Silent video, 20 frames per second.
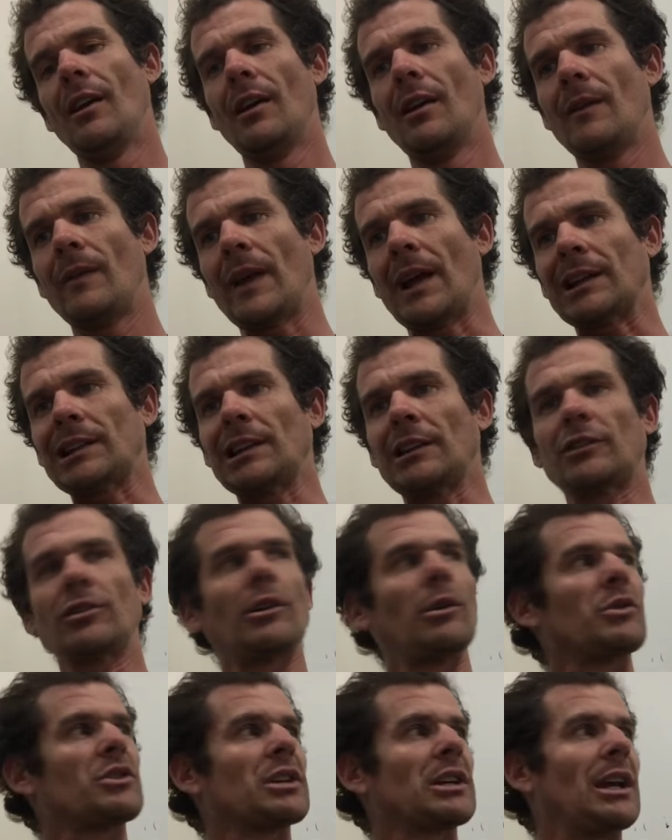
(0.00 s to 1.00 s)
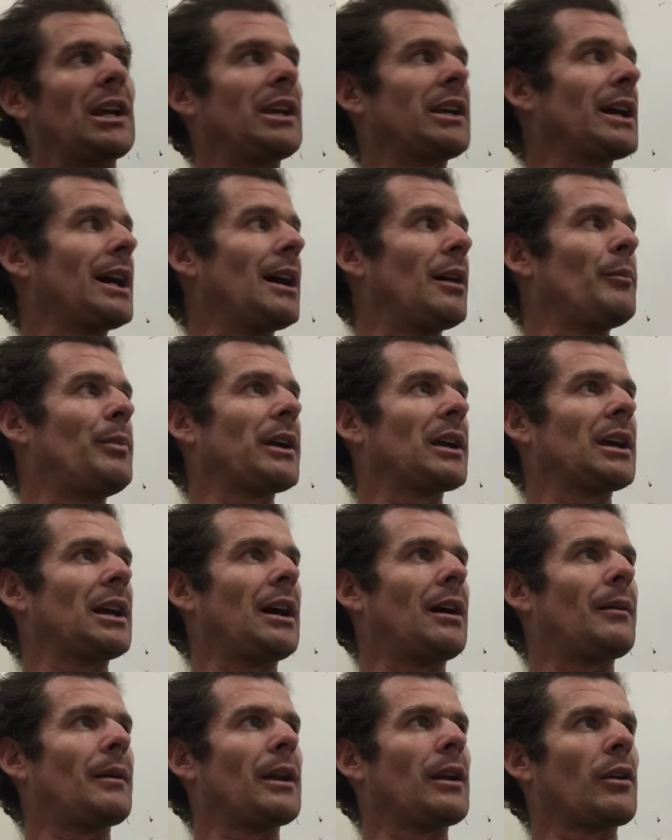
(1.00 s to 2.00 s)
And I said to her, we should get your car and pick it
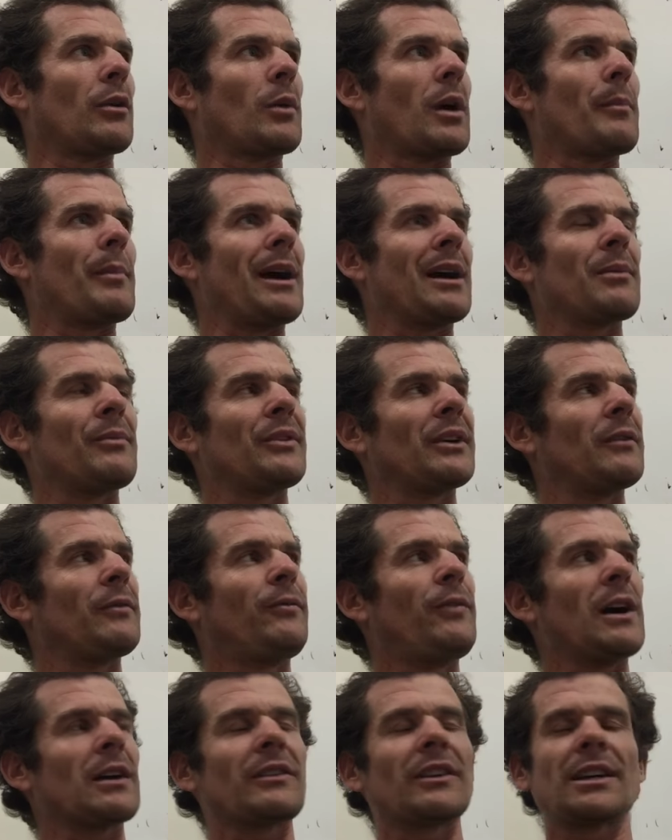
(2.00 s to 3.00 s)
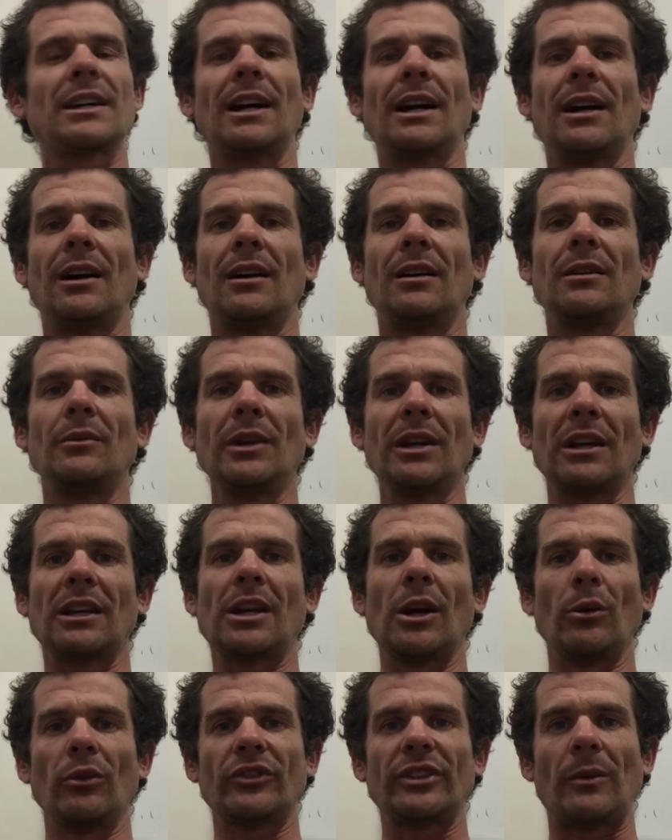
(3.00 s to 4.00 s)
up. And on the way back, I'm thinking, fuck the car. We could
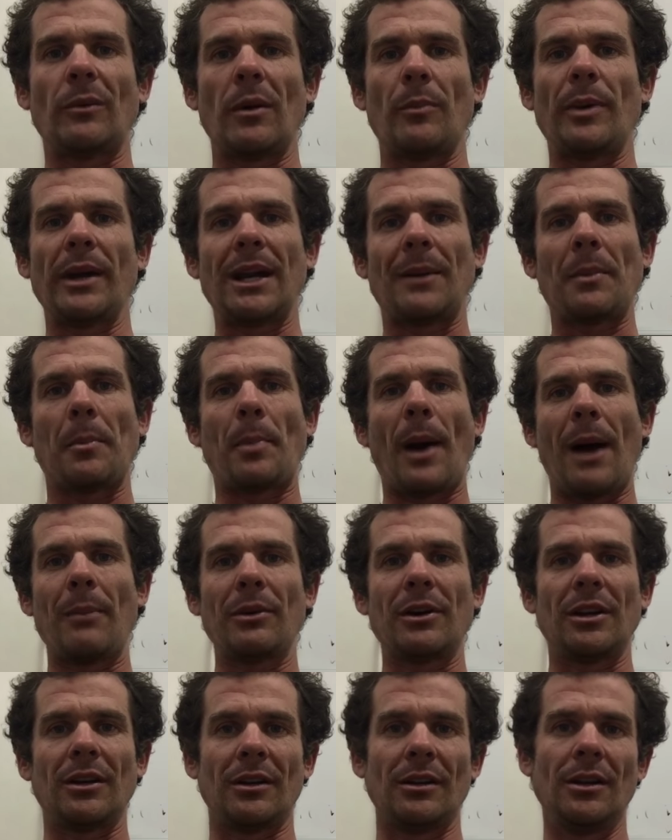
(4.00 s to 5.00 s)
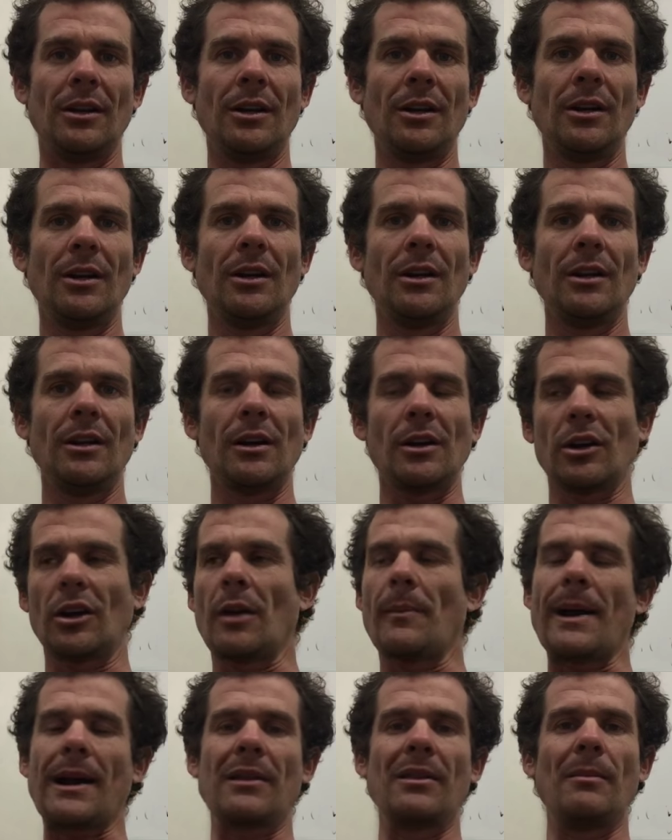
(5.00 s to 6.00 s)
kill someone picking up a pumpkin. I'm going to
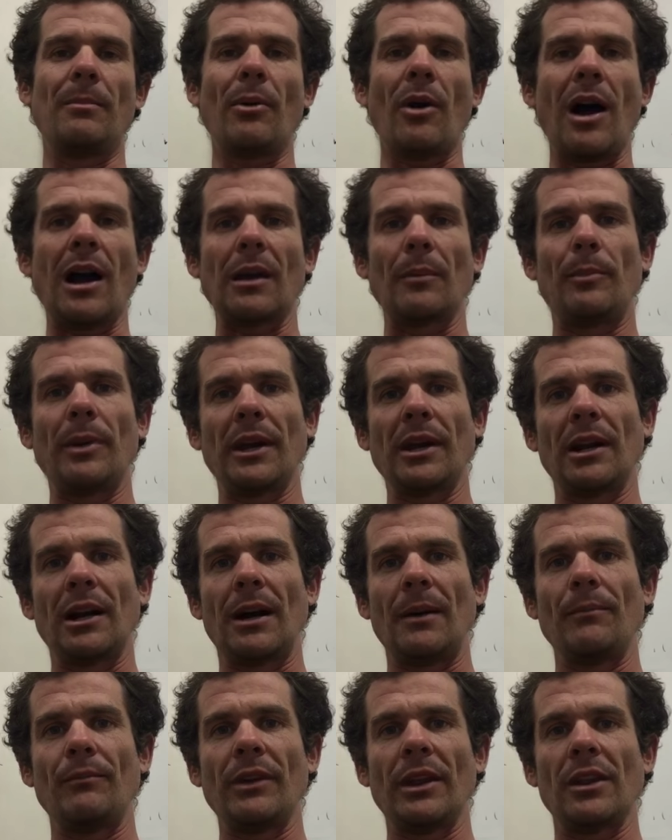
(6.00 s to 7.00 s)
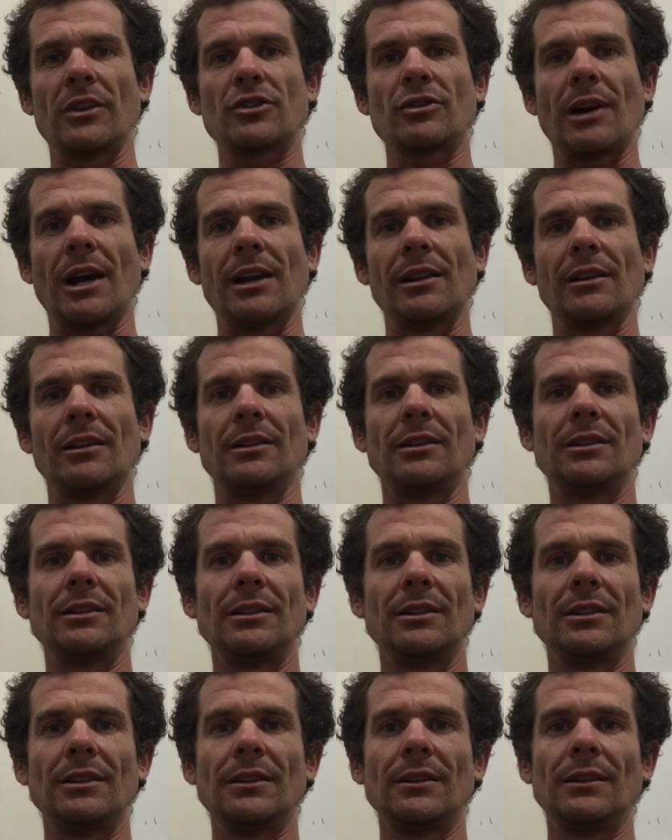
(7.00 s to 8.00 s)
go back on the bike and pick it up, bring the trailer.
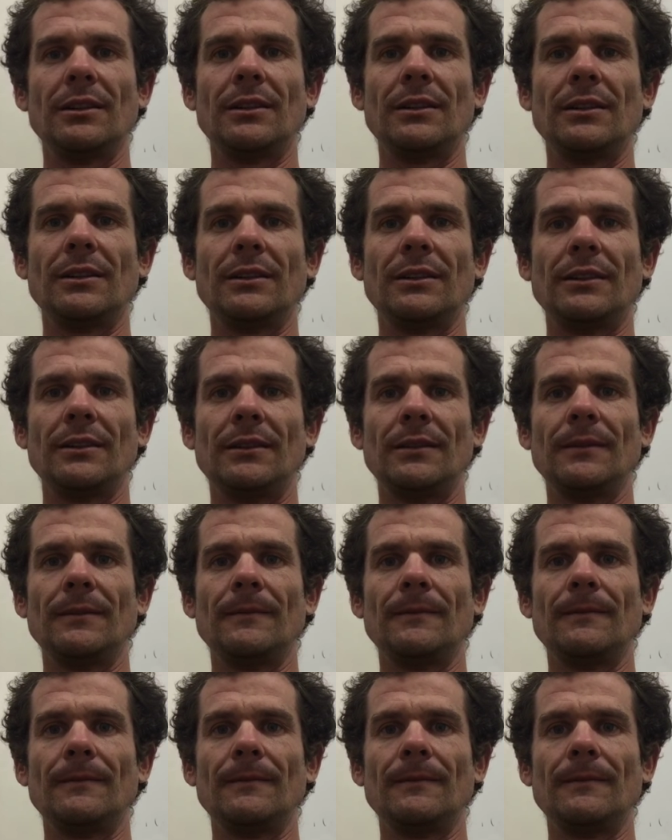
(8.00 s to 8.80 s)
You know?